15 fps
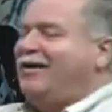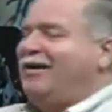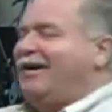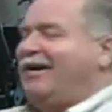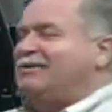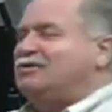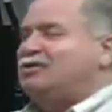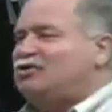
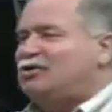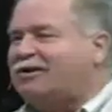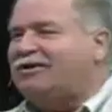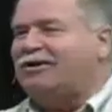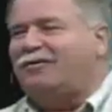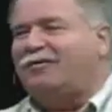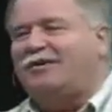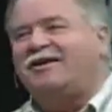
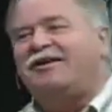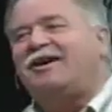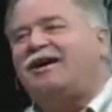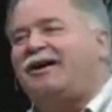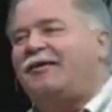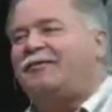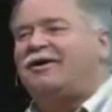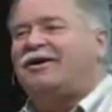instructor one
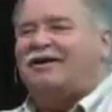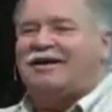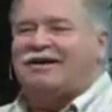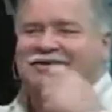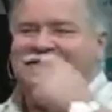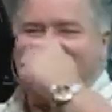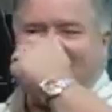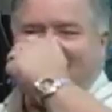time and
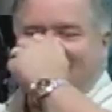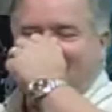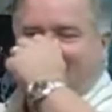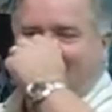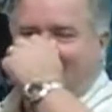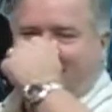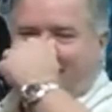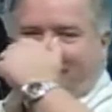he said, you
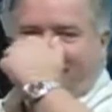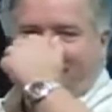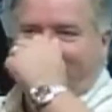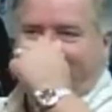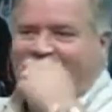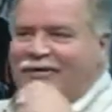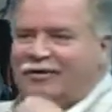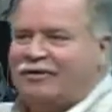know,
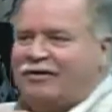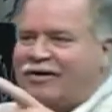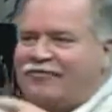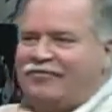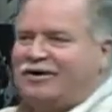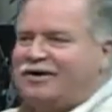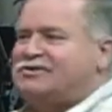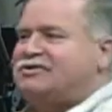you have
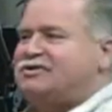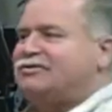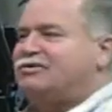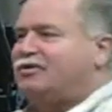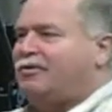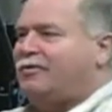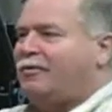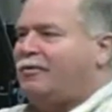an engine
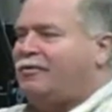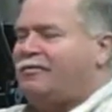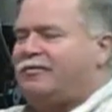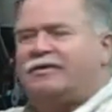trouble.